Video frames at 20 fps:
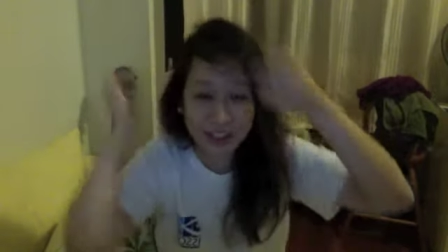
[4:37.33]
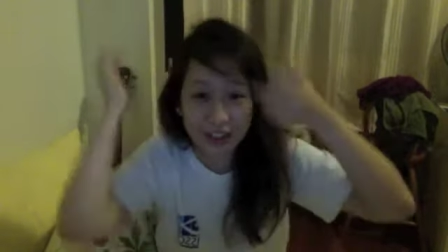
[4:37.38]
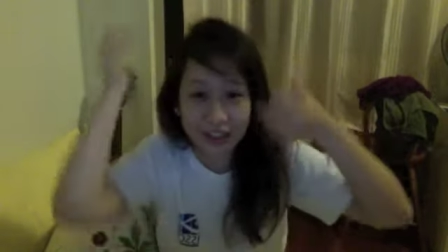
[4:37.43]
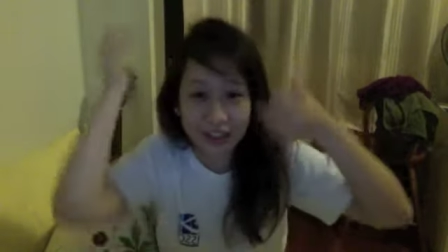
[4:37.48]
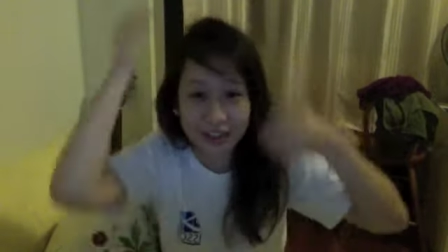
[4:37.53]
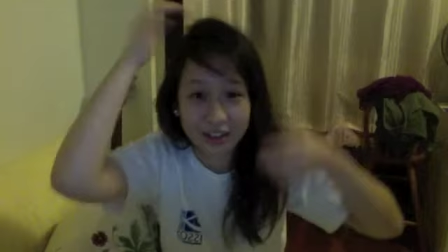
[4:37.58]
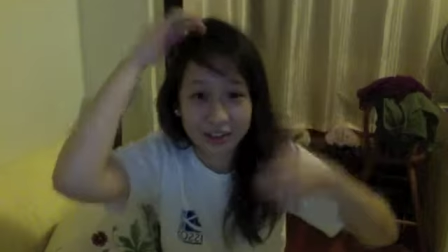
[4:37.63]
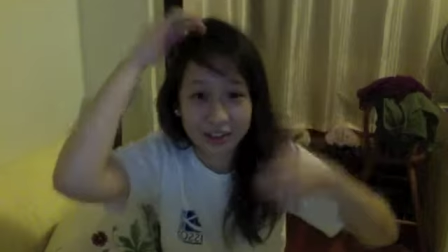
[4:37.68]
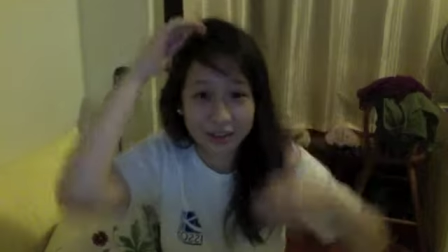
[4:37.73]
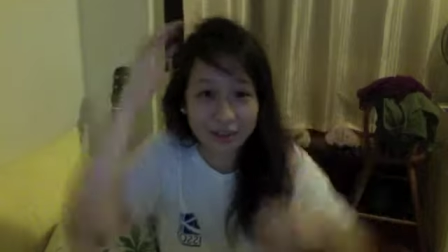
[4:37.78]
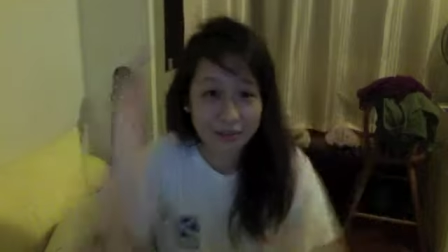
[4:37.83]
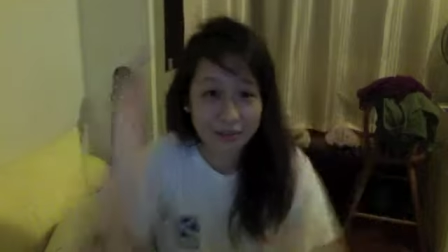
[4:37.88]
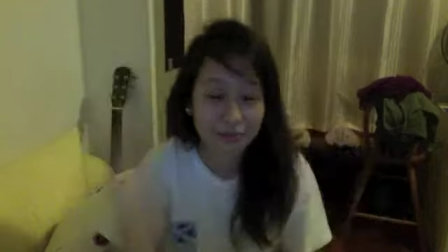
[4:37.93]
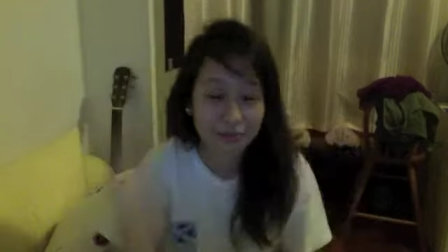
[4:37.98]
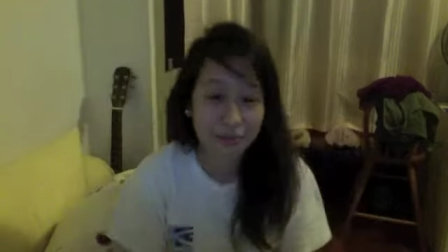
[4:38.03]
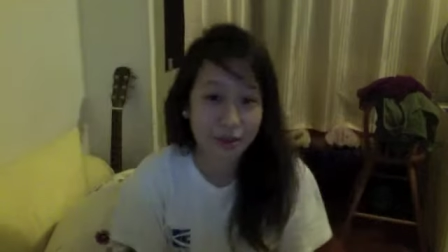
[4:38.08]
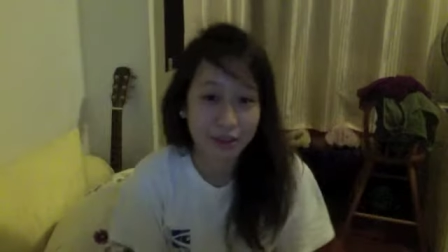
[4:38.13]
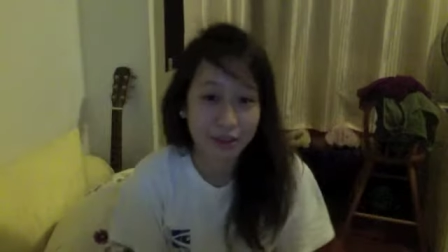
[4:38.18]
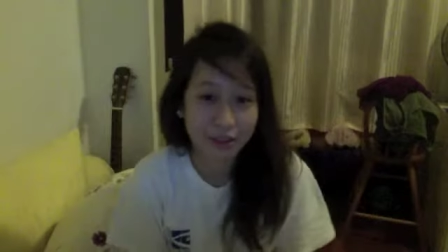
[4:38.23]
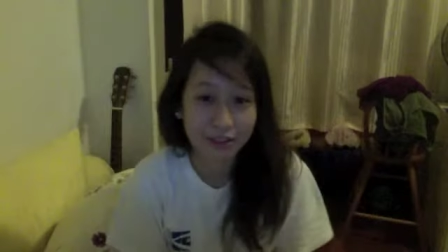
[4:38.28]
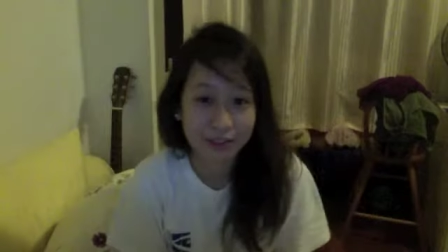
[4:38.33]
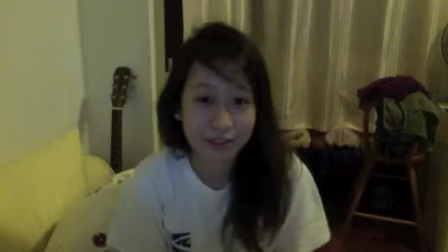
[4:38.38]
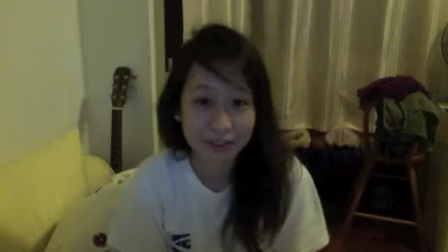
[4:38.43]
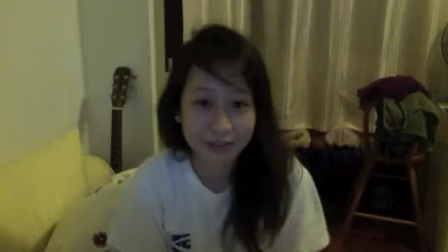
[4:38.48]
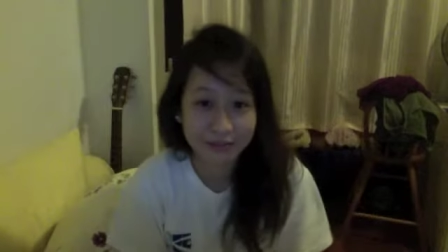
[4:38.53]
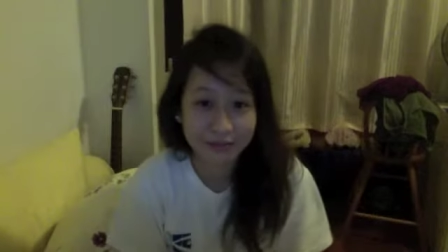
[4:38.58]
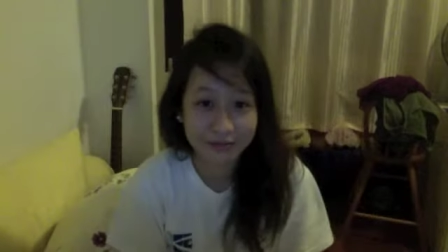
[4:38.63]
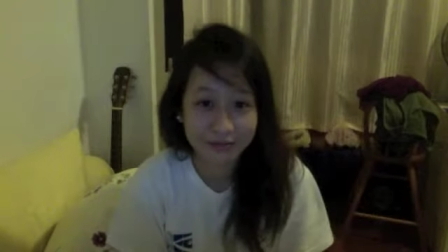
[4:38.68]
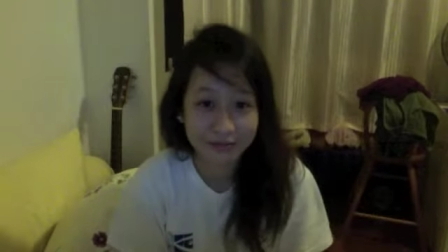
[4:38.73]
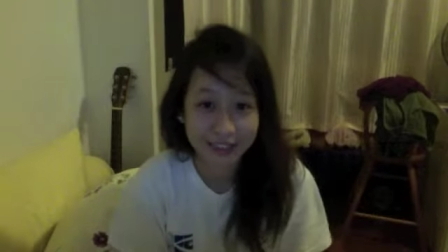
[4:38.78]
uh, bald
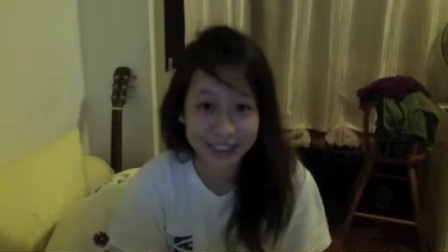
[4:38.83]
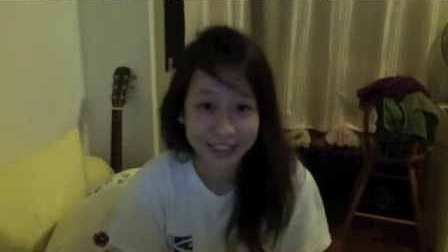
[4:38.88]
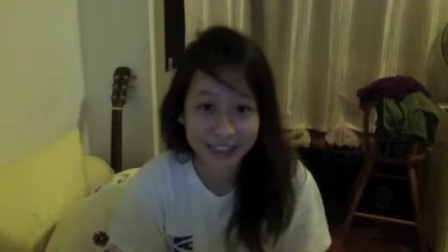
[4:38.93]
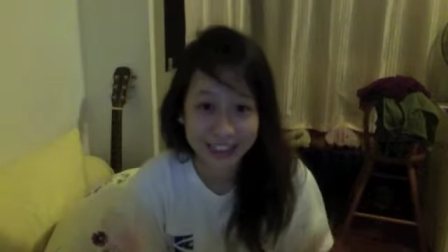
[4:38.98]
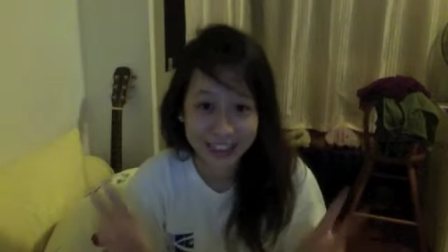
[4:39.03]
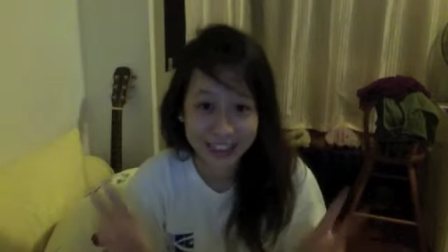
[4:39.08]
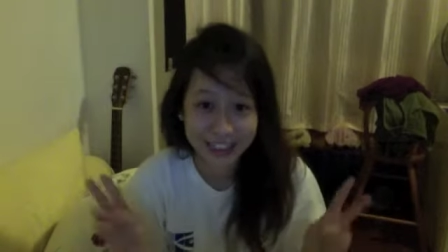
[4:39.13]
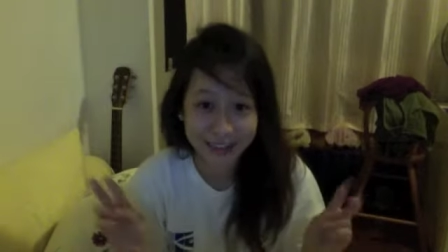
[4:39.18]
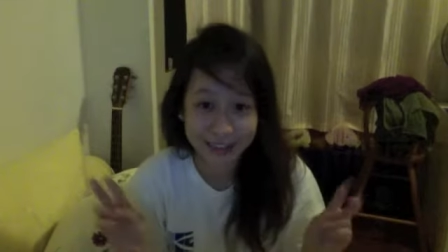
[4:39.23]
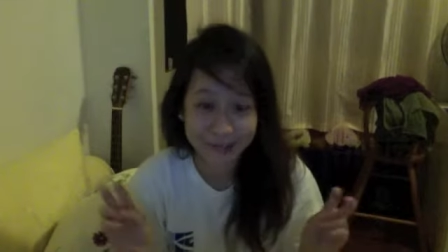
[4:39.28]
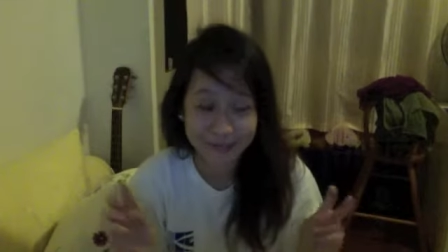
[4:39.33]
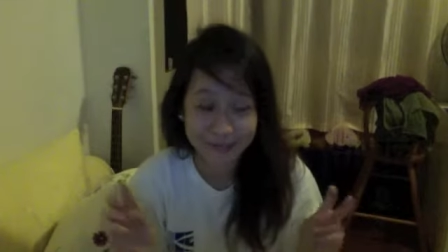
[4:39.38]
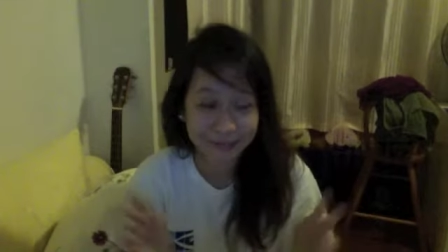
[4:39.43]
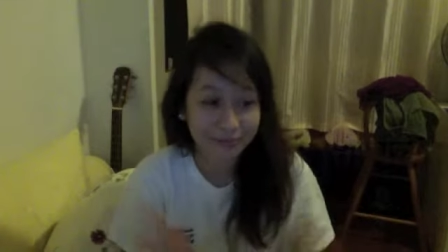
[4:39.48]
as yet.